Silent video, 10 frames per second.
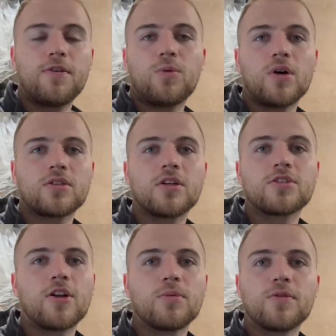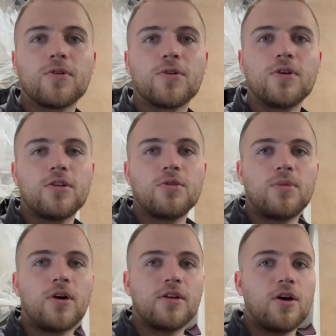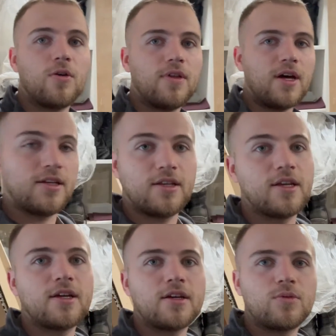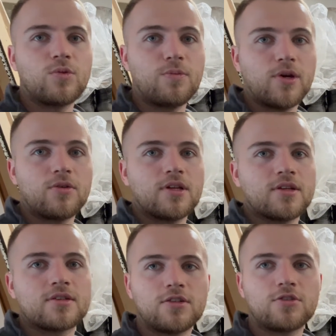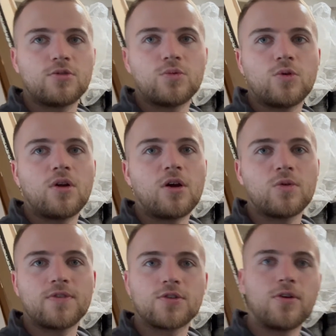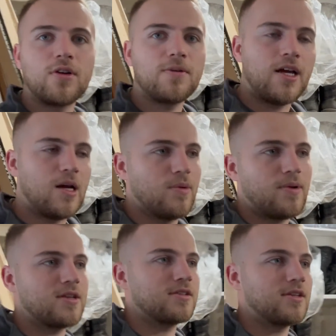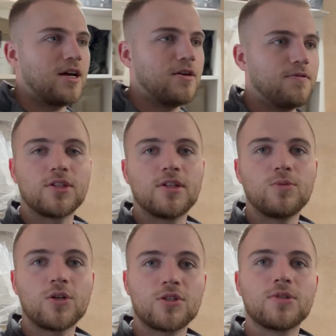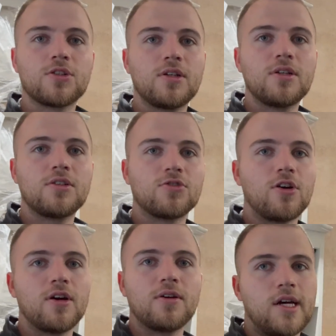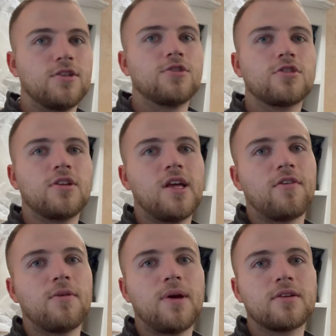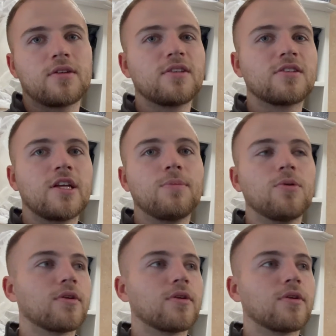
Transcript: you've watched our channel before, you might know that in here, we built this stud wall along with the toilet, and we're planning to have the washing machine, dryer, and just an area basically to keep all the